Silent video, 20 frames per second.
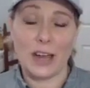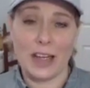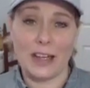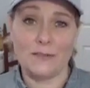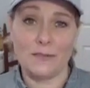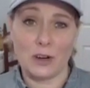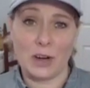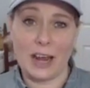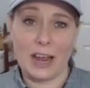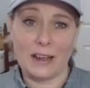
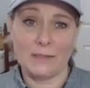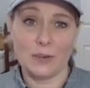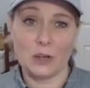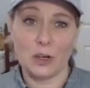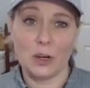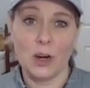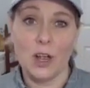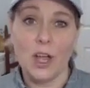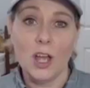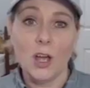ever,
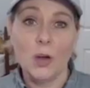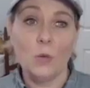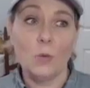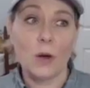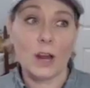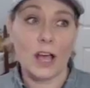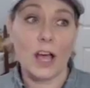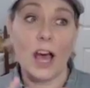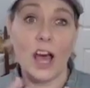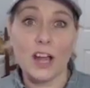ever
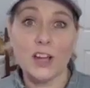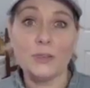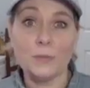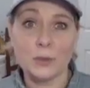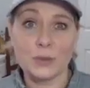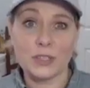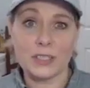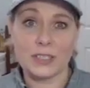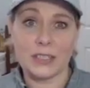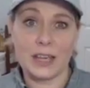want
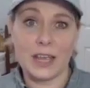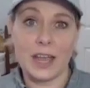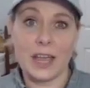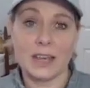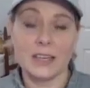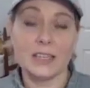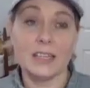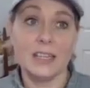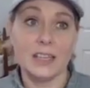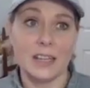
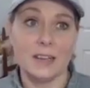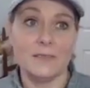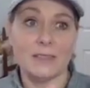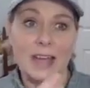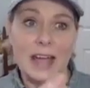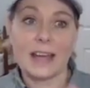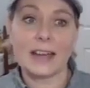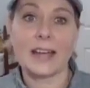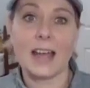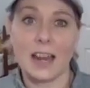100% give
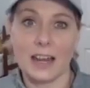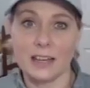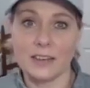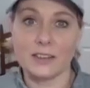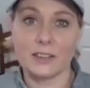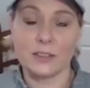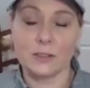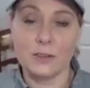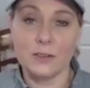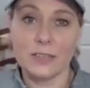that kind of
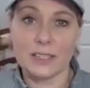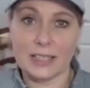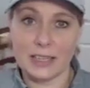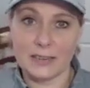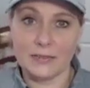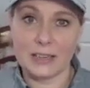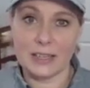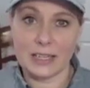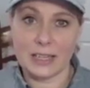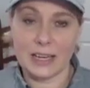
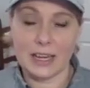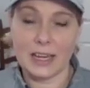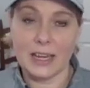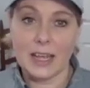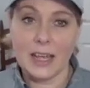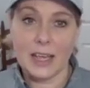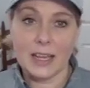exclusivity?